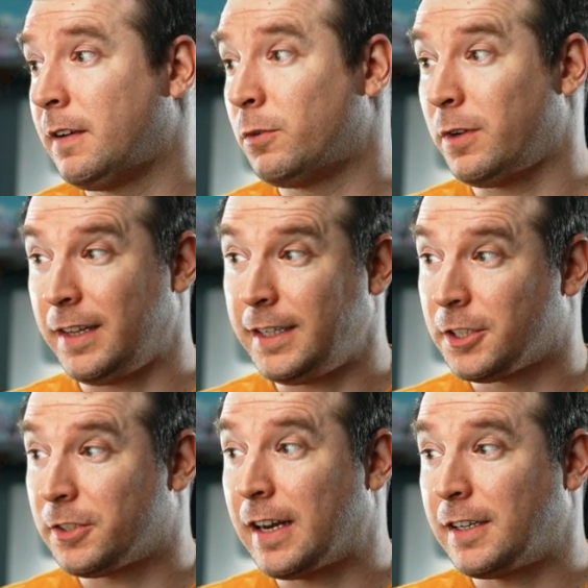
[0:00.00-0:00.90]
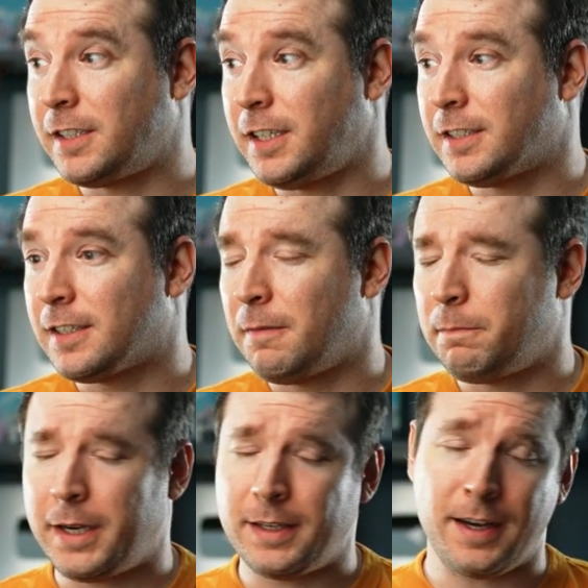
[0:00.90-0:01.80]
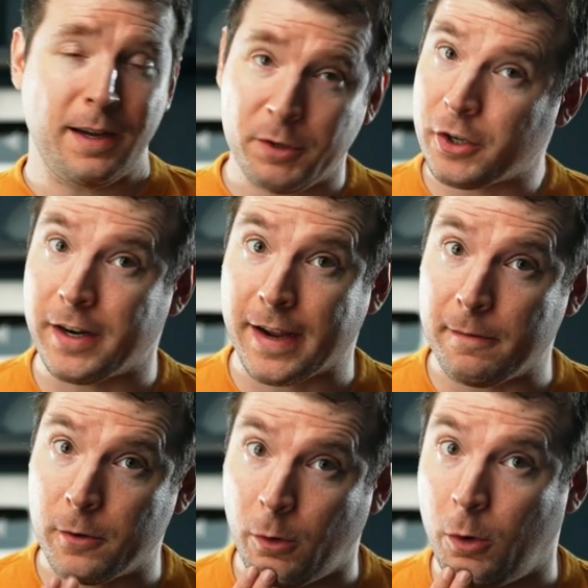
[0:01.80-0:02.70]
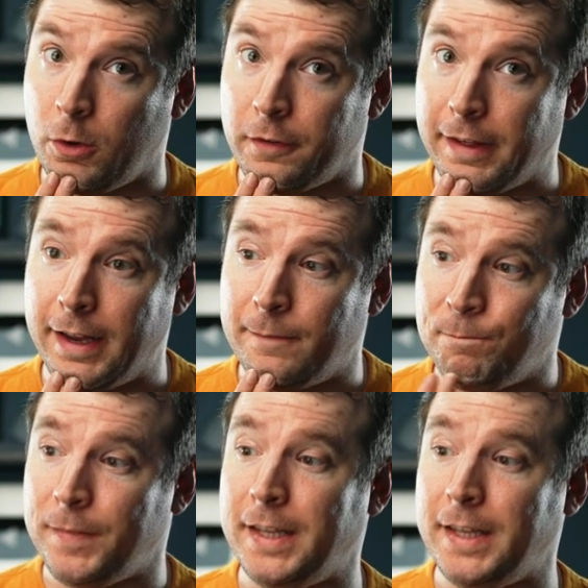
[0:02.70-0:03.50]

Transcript: release strategies, but I'm not going to cover all of that.